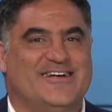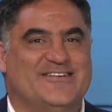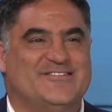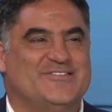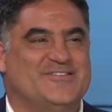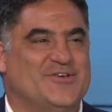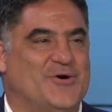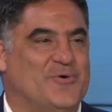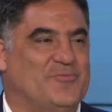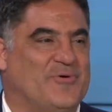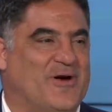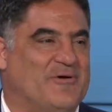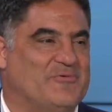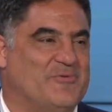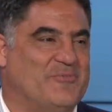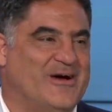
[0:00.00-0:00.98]
so
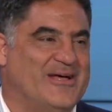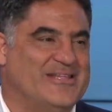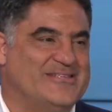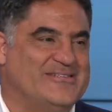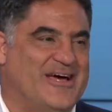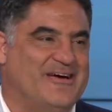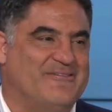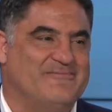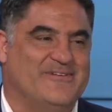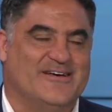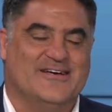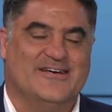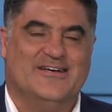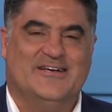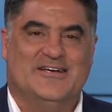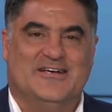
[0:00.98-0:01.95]
probably by the time
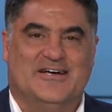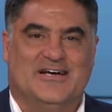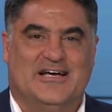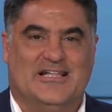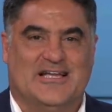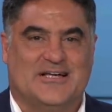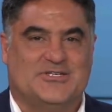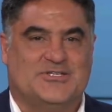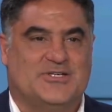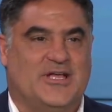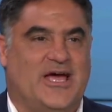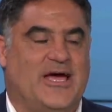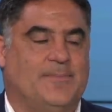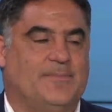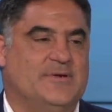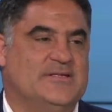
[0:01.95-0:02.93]
the election
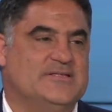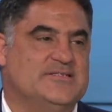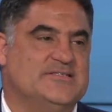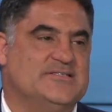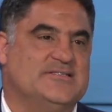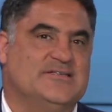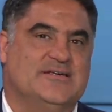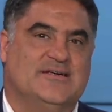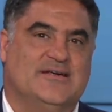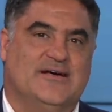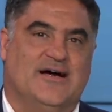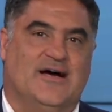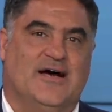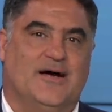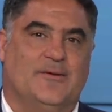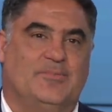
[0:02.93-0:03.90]
happens,
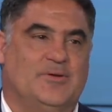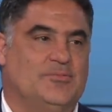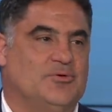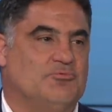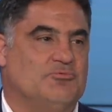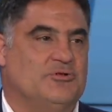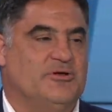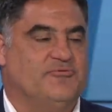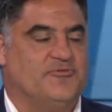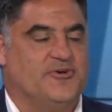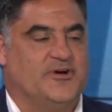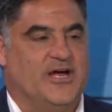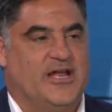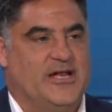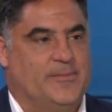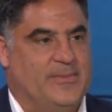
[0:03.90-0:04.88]
uh, people will have
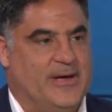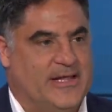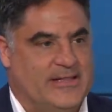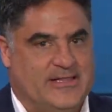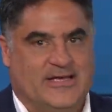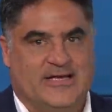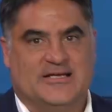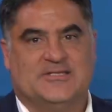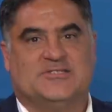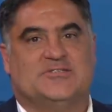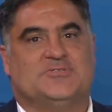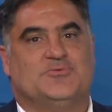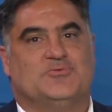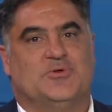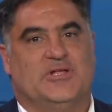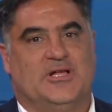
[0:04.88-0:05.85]
forgotten about this.
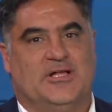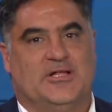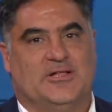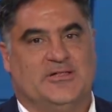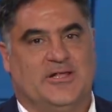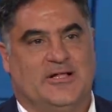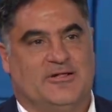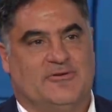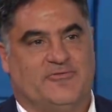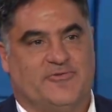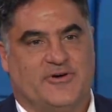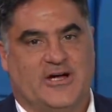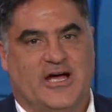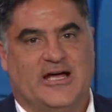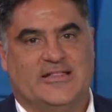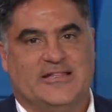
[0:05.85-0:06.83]
Will he'll they'll have
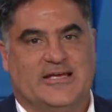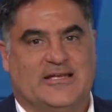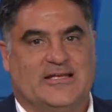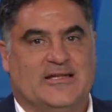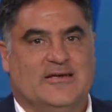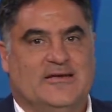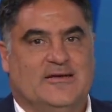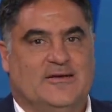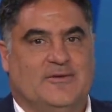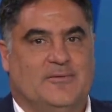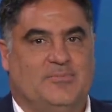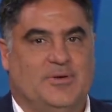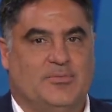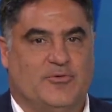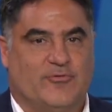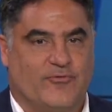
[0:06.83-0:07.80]
forgotten that
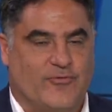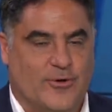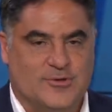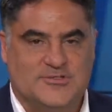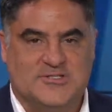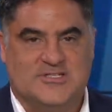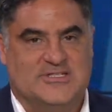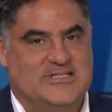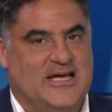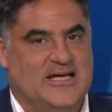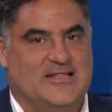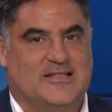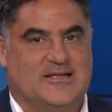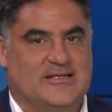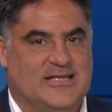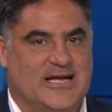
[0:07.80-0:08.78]
people froze to death
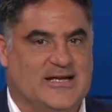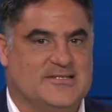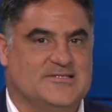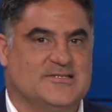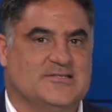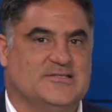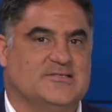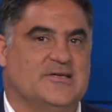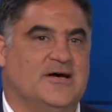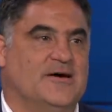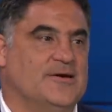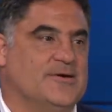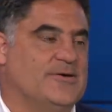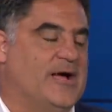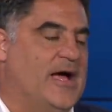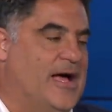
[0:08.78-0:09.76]
in Texas
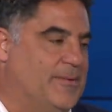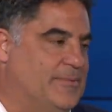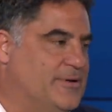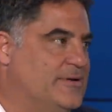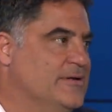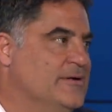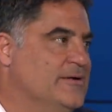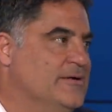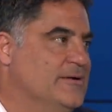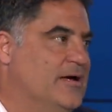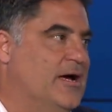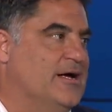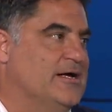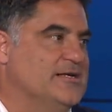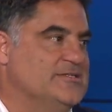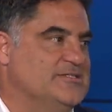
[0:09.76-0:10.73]
under Abbott
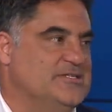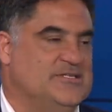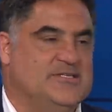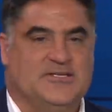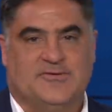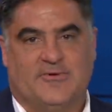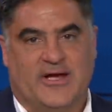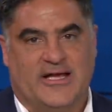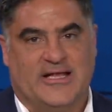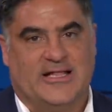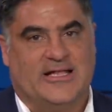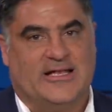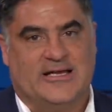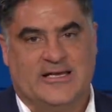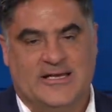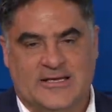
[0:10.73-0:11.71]
because uh, he
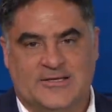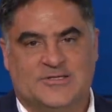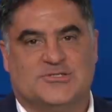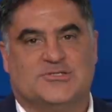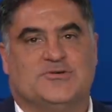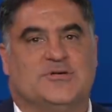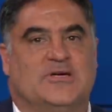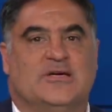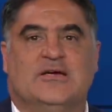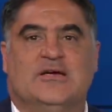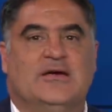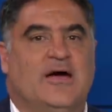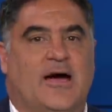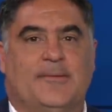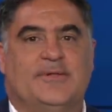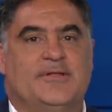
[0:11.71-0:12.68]
deregulated industry.
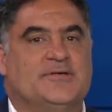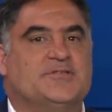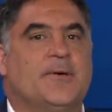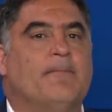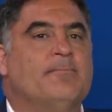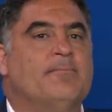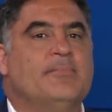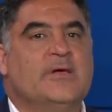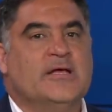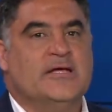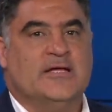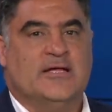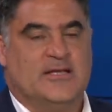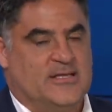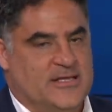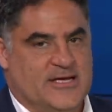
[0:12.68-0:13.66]
I mean, there's a
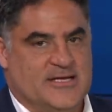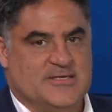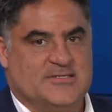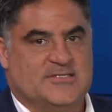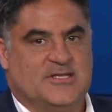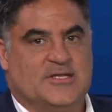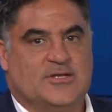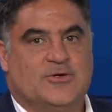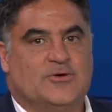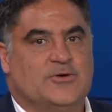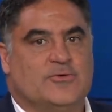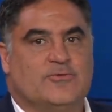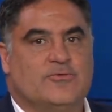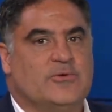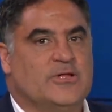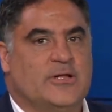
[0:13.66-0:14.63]
million things that you could
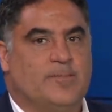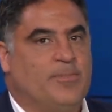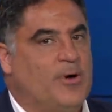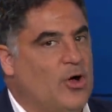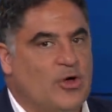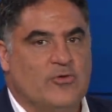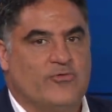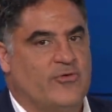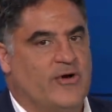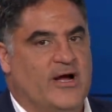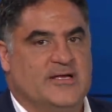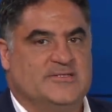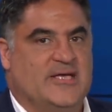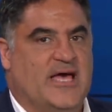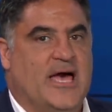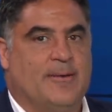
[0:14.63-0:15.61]
really
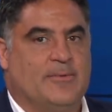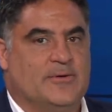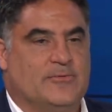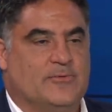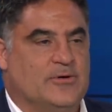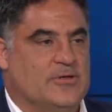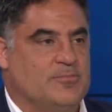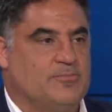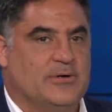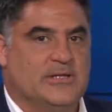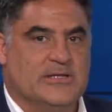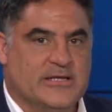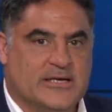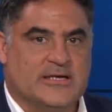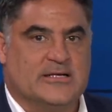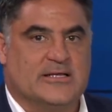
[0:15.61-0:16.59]
pulverize Abbott with
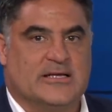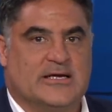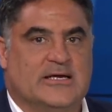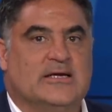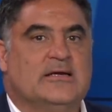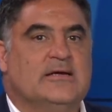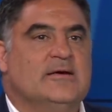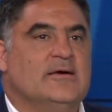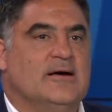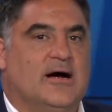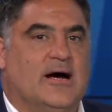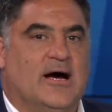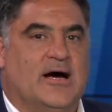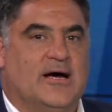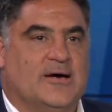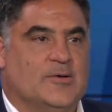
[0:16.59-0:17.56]
politically,
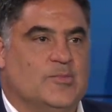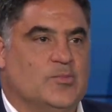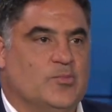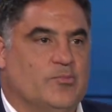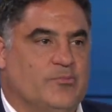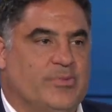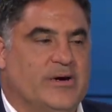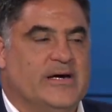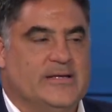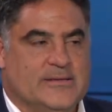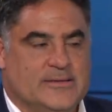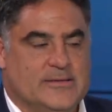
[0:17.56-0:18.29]
um, but